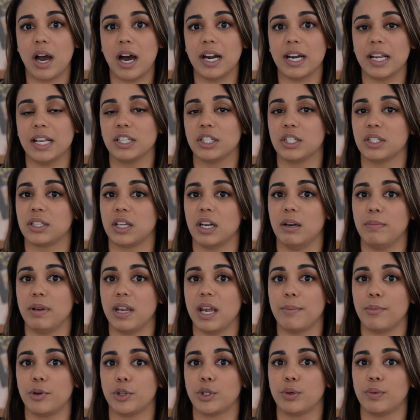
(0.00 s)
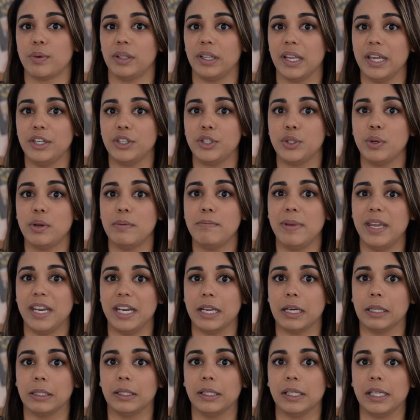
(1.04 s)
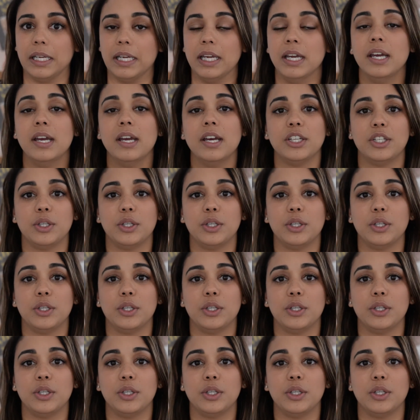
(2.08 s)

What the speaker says: audience is going to be able to relate to immediately,